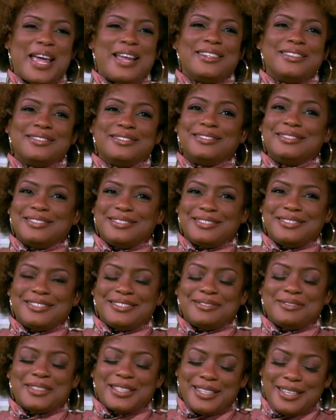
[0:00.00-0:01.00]
and
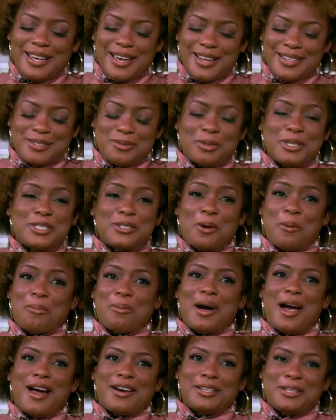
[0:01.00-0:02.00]
yes, we're so
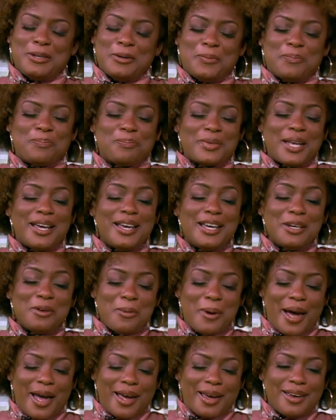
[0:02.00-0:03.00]
proud of you.
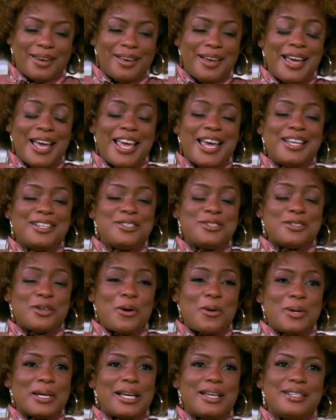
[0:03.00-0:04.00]
Anyway, it's
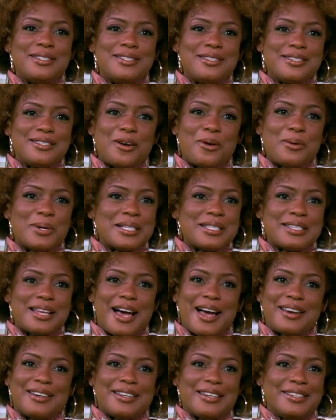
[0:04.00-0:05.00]
so it's so
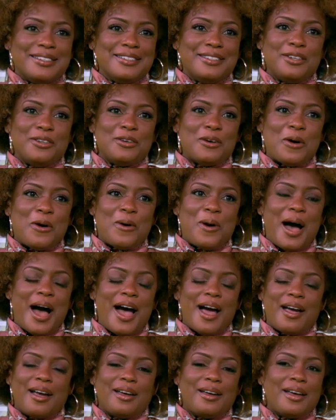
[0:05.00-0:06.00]
exciting. You know,
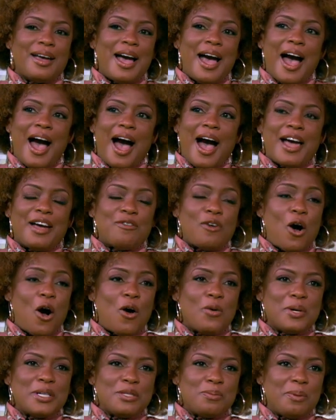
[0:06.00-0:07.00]
I I have
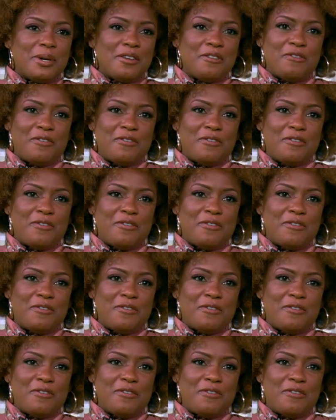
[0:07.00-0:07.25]
always been a